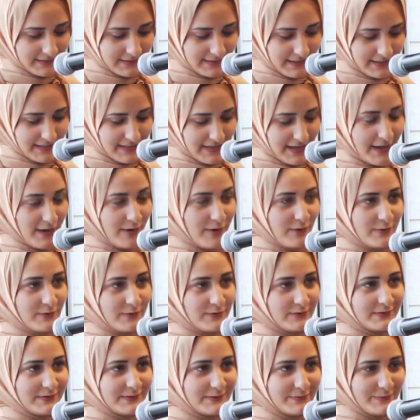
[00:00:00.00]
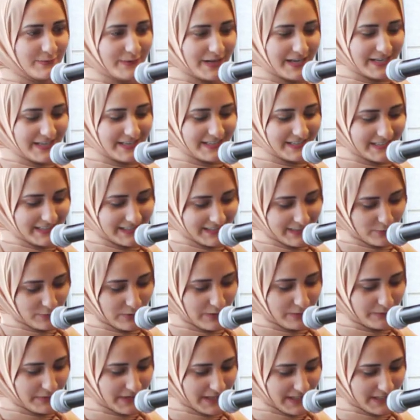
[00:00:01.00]
And now my
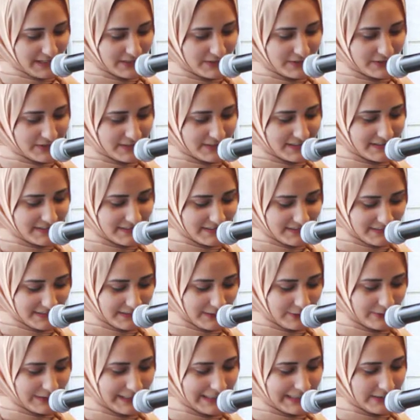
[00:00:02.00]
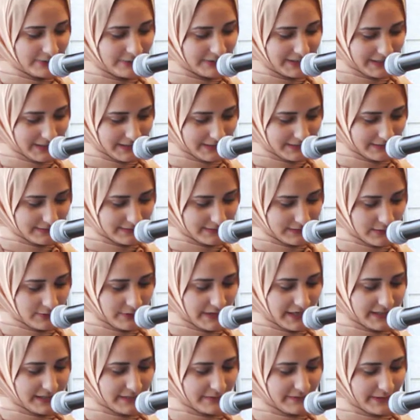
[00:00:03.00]
web page is slowly loading.
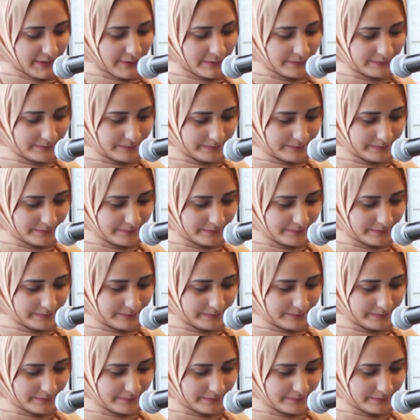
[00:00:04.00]
Okay, here we go.